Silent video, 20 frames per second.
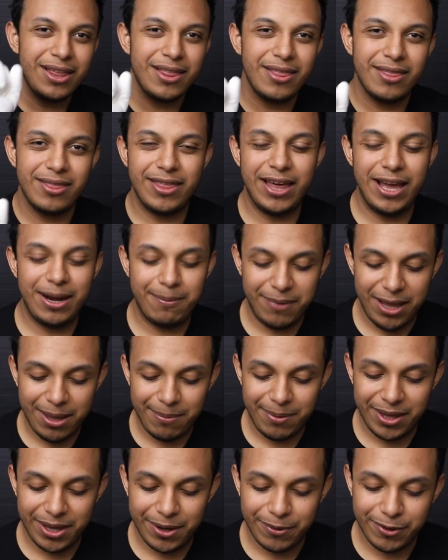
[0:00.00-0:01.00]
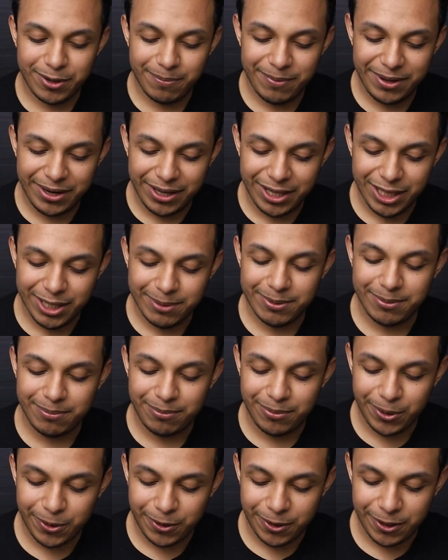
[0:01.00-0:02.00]
then maybe it would have been a little bit
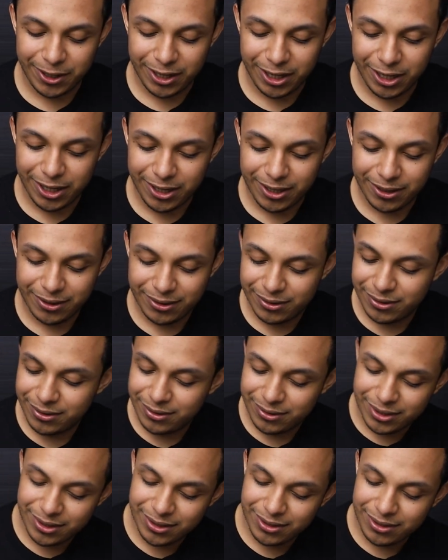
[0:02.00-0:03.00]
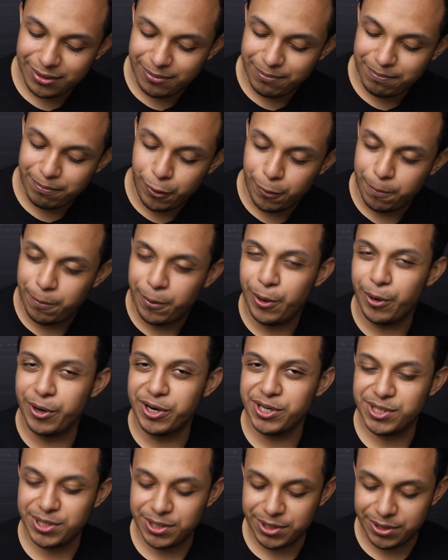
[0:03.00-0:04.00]
more
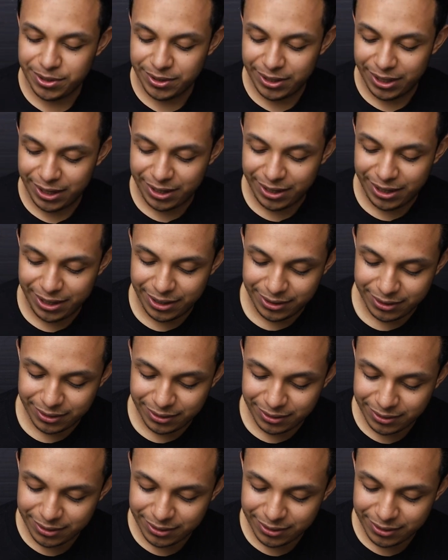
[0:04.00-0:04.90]
proportional and not